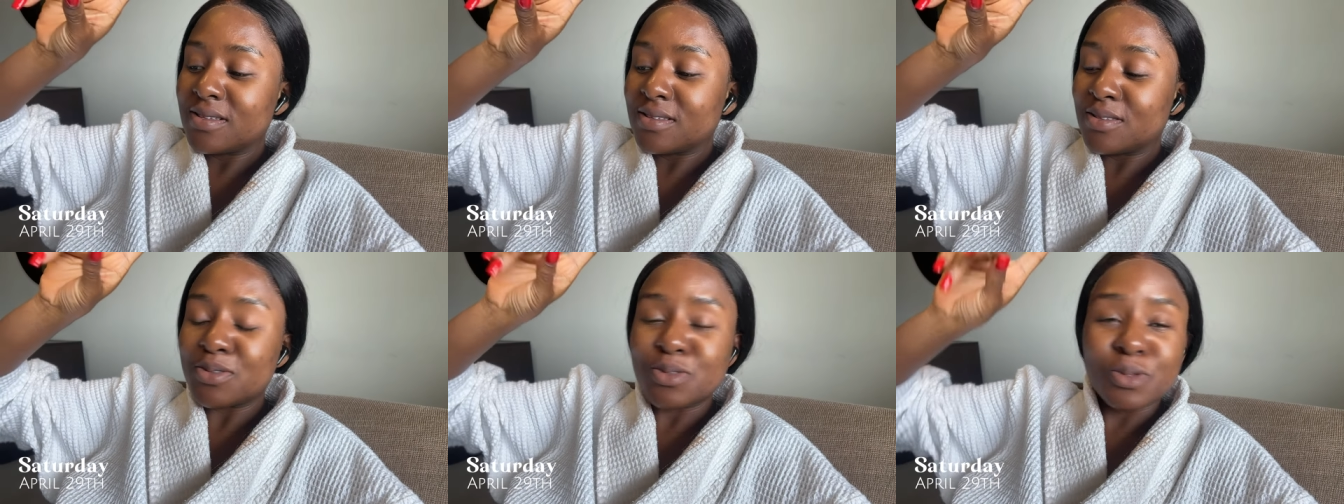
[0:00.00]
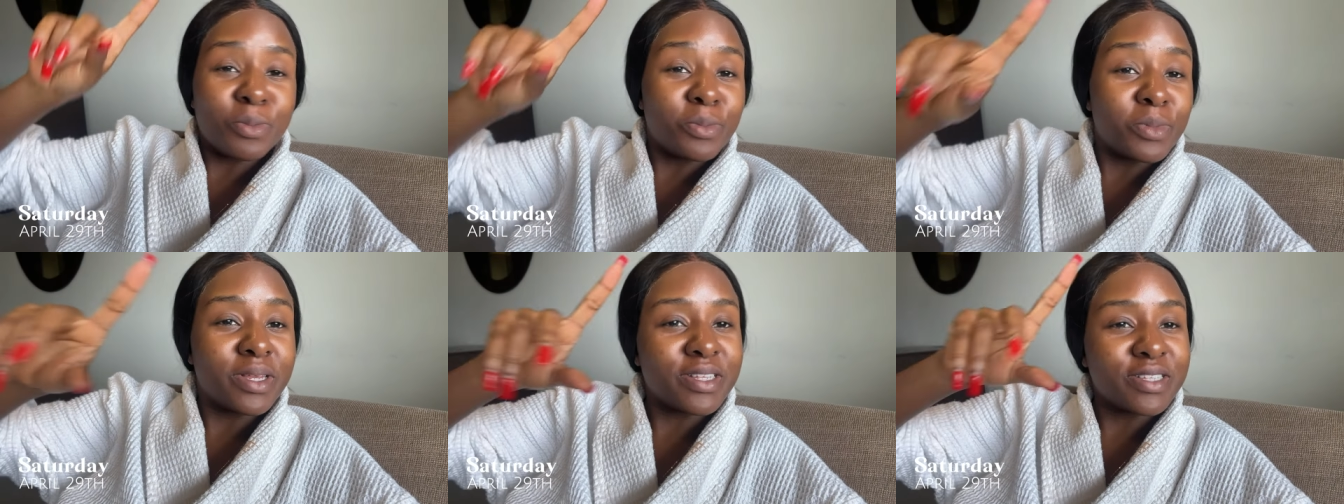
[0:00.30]

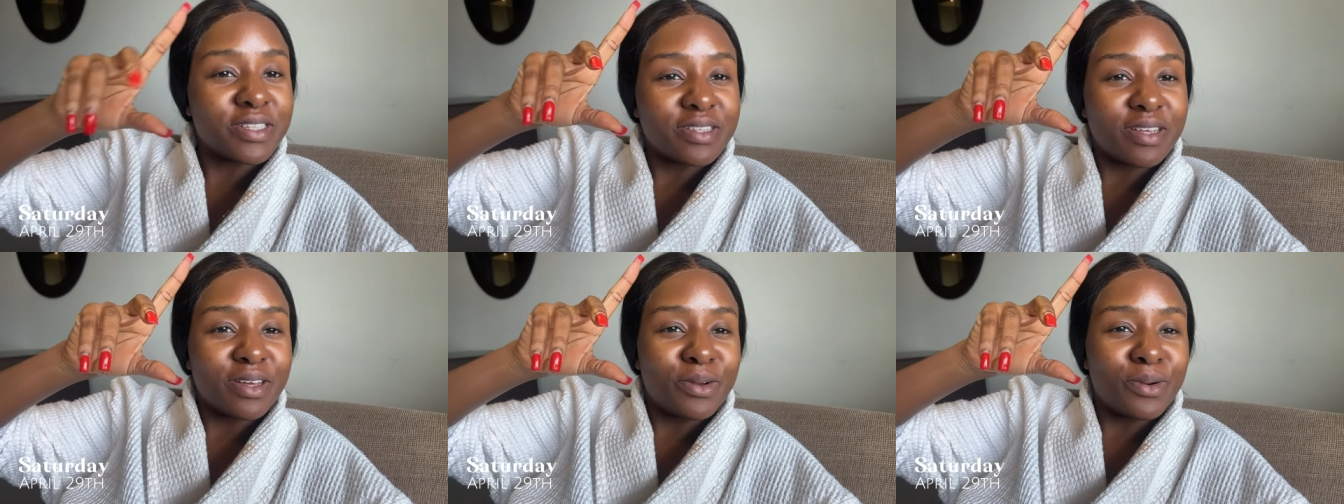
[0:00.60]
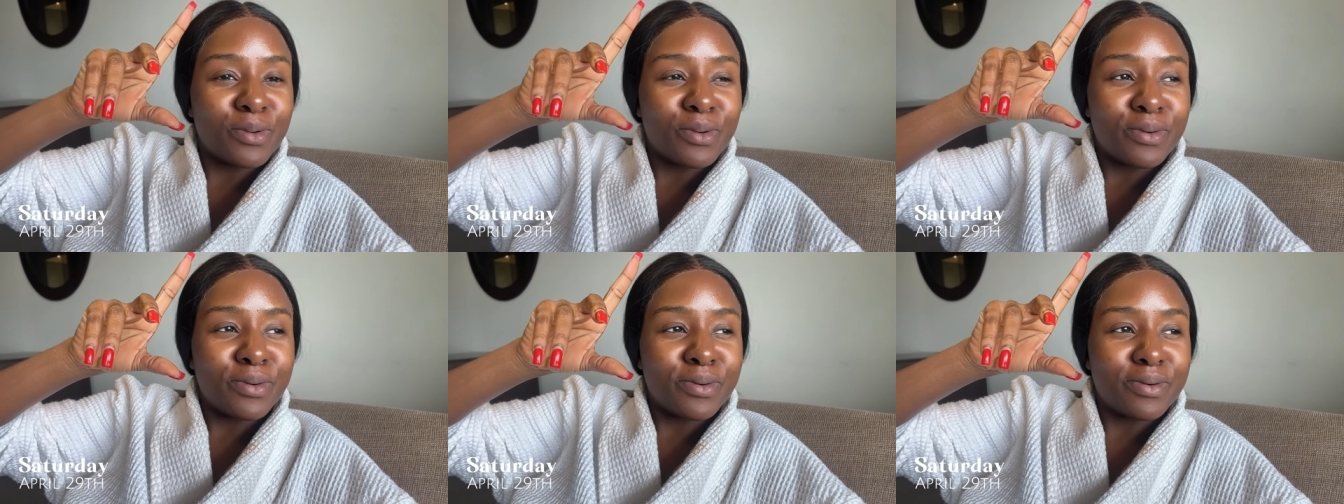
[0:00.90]
some minutes
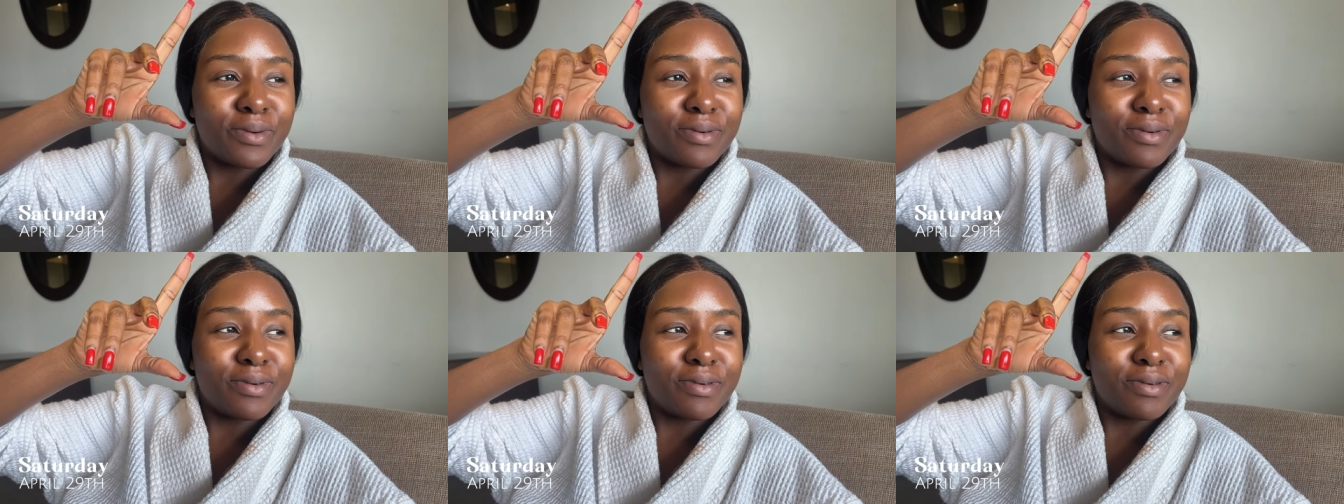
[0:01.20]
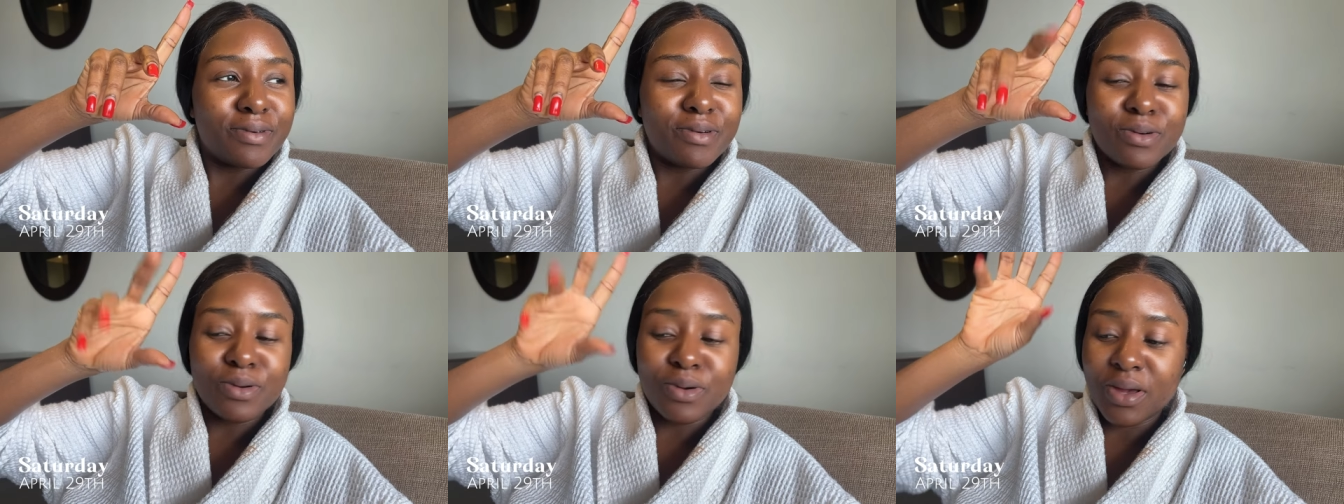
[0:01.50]
ago
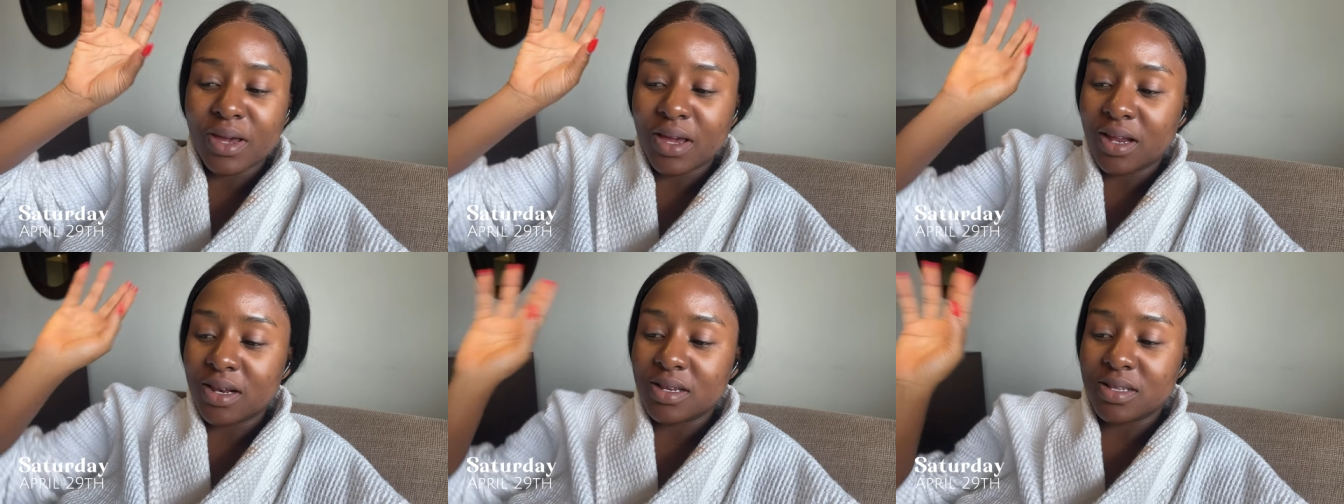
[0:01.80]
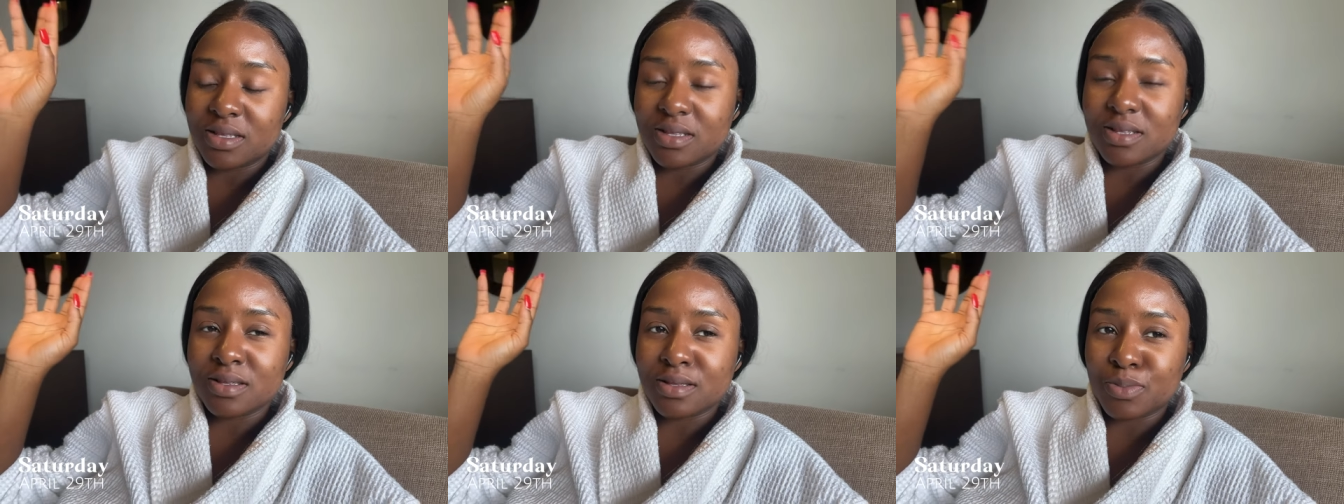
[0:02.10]
or
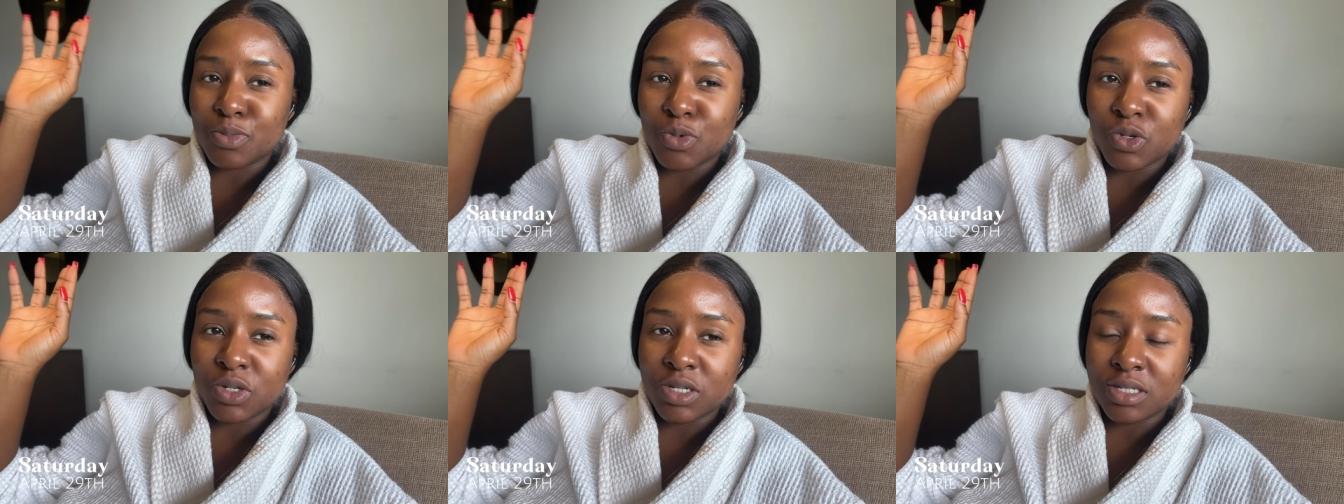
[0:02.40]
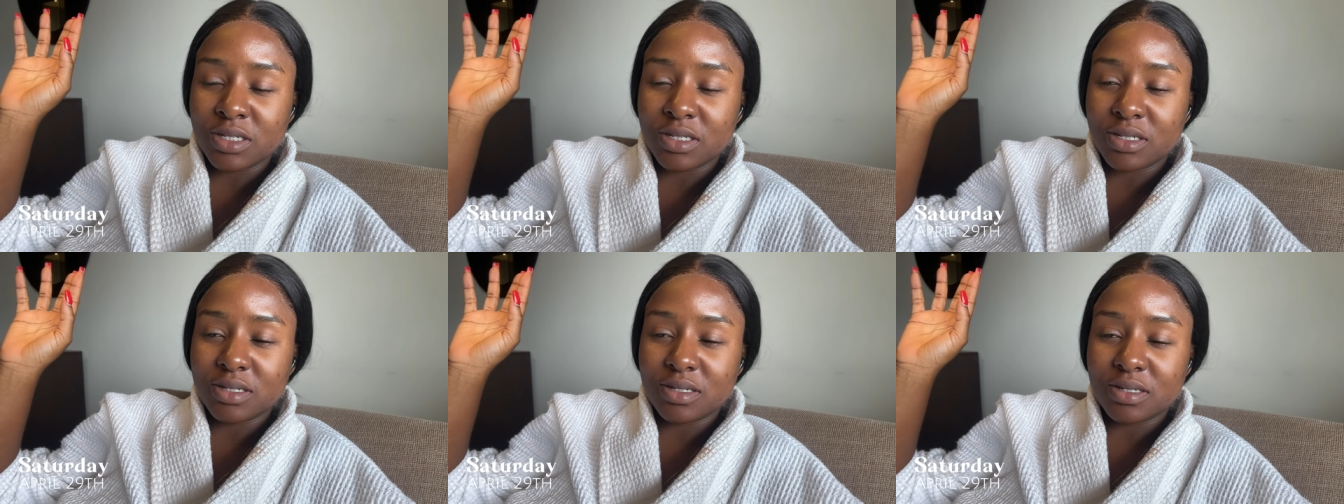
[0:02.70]
early this
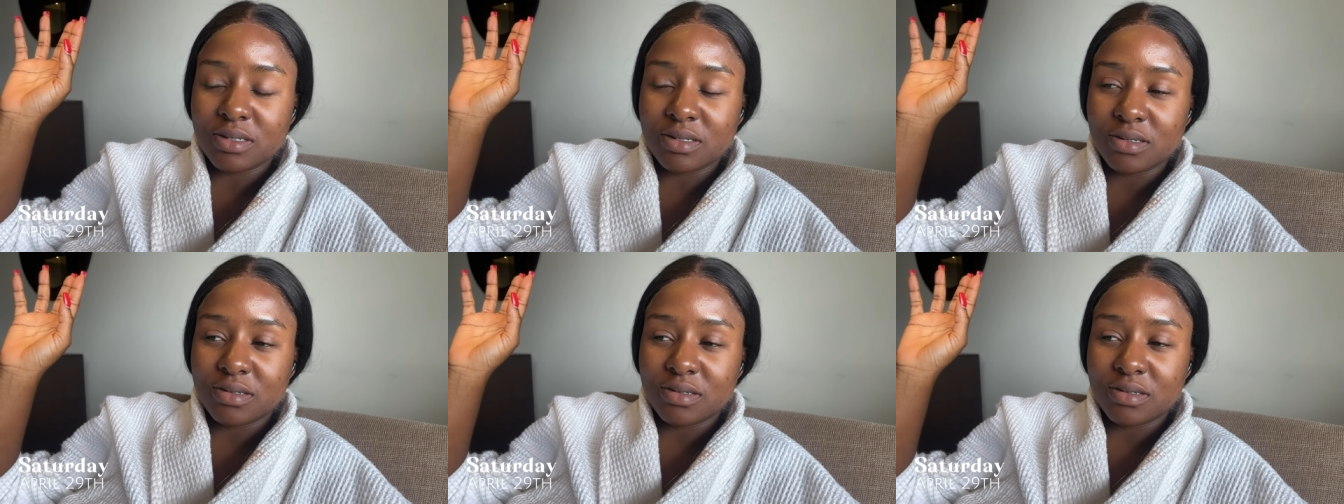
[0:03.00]
morning,